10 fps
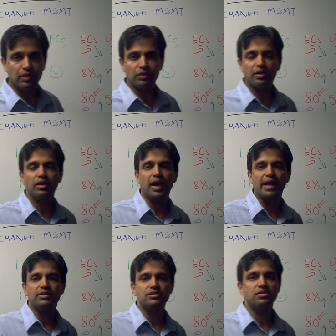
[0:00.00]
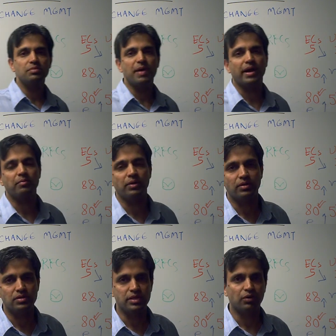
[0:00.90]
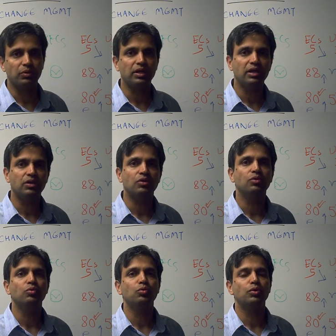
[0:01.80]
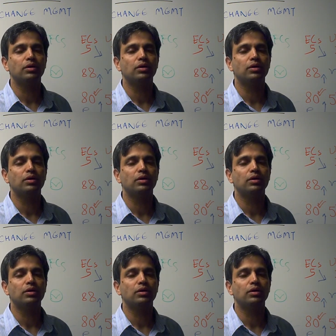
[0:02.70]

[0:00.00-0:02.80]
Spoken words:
3 additional parameters that we need to